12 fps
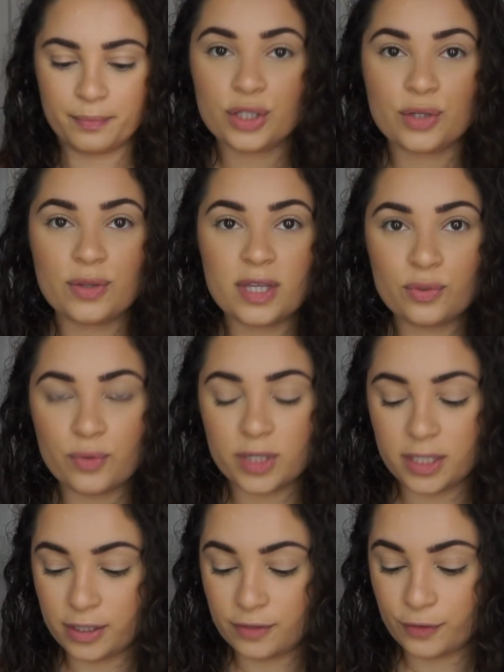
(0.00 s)
So this
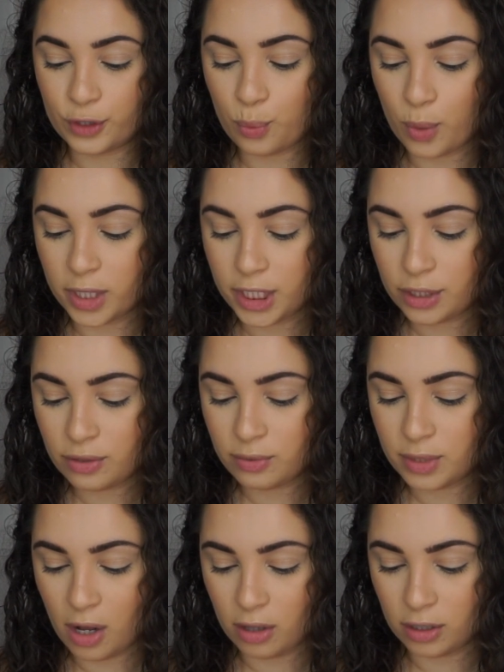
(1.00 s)
retails for
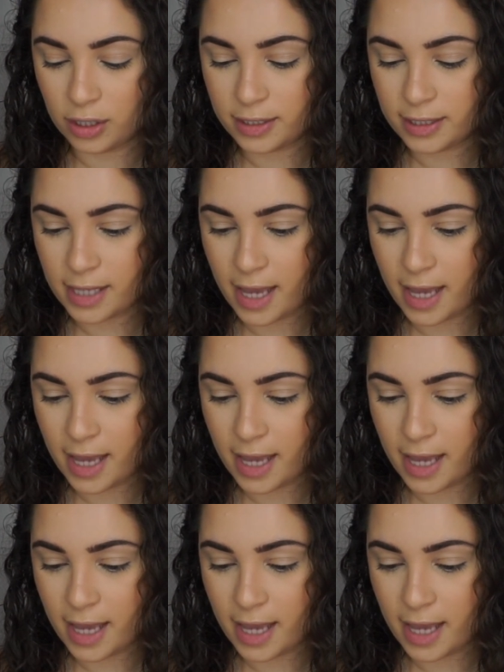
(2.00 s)
$22,